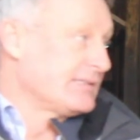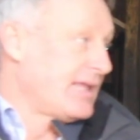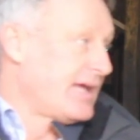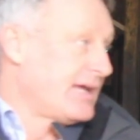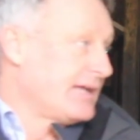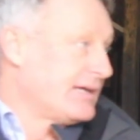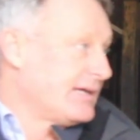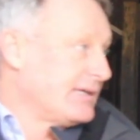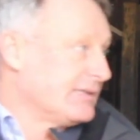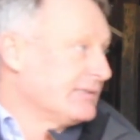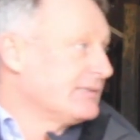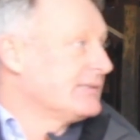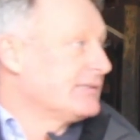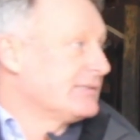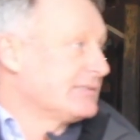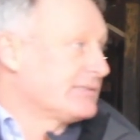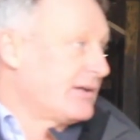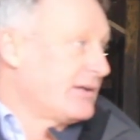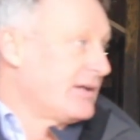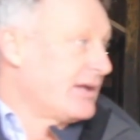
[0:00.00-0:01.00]
later to
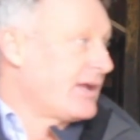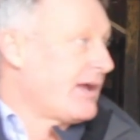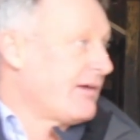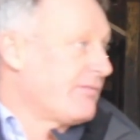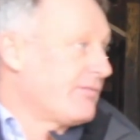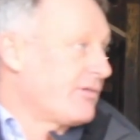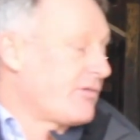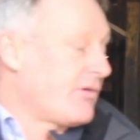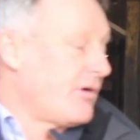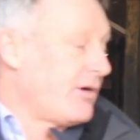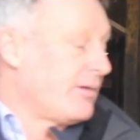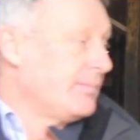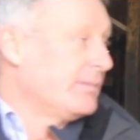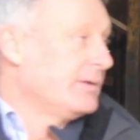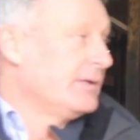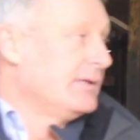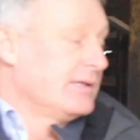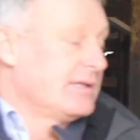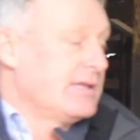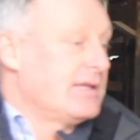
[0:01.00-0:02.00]
sow your cover crop.
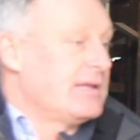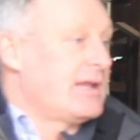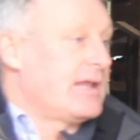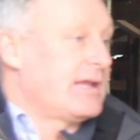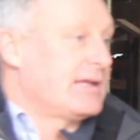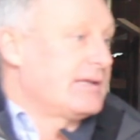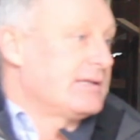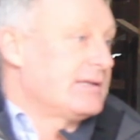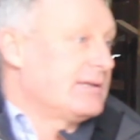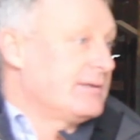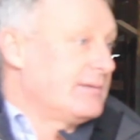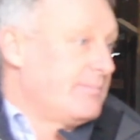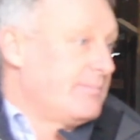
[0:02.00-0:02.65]
You need